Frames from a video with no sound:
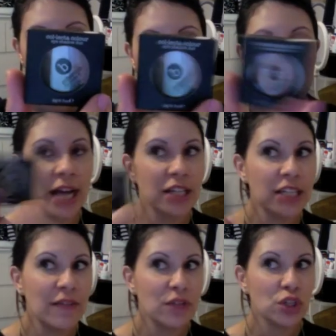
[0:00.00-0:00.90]
I actually
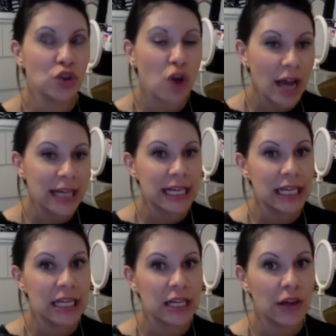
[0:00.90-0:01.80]
haven't tried
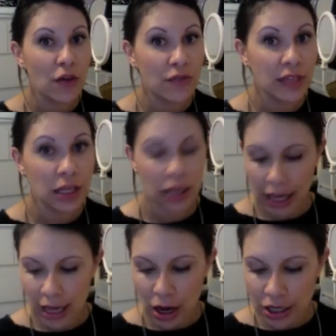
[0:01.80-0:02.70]
any of the
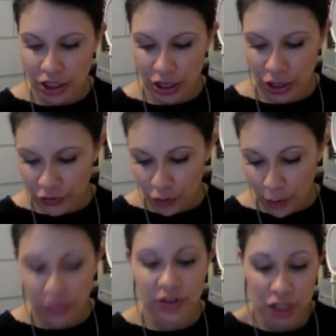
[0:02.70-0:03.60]
eyeshadows from
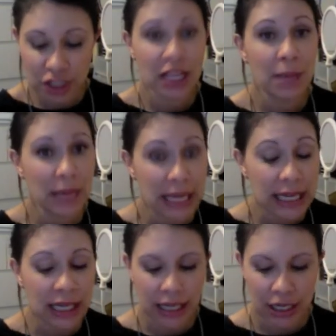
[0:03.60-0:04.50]
just their B
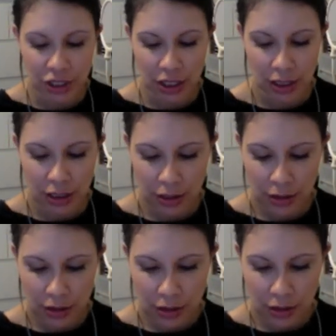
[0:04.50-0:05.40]
collection.
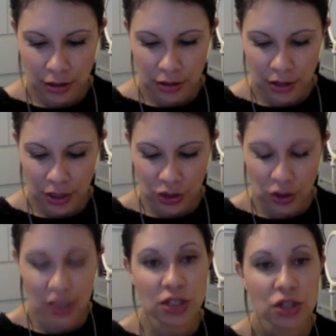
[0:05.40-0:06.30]
So that's good.
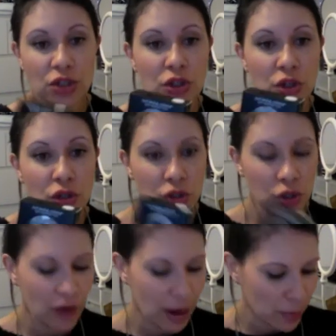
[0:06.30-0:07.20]
And it's a 2
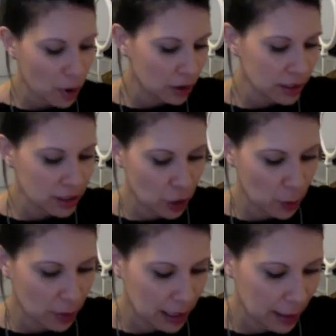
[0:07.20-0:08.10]
gram pot. Let's open
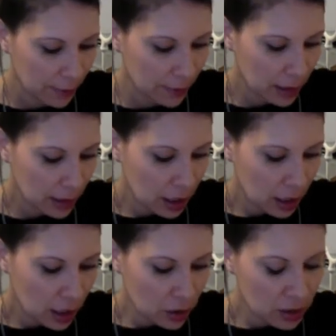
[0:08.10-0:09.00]
it up.
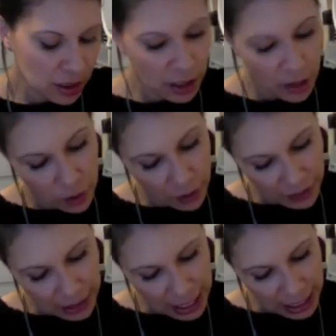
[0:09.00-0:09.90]
Looks like I've got the
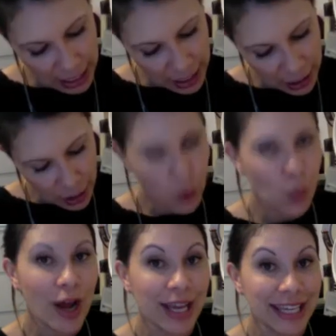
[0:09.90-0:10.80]
color
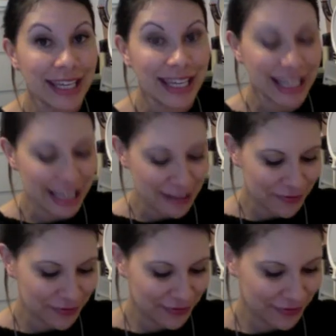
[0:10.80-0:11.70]
Waikiki.
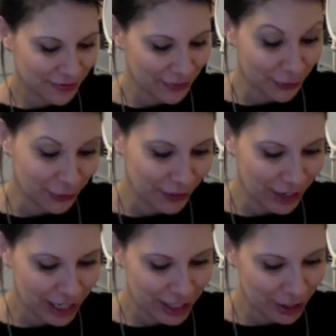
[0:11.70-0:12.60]
I'm really
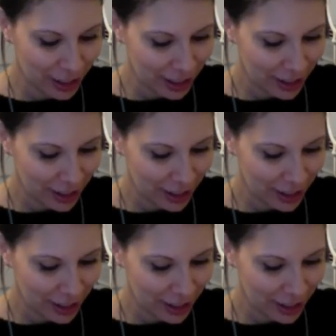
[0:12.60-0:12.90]
excited.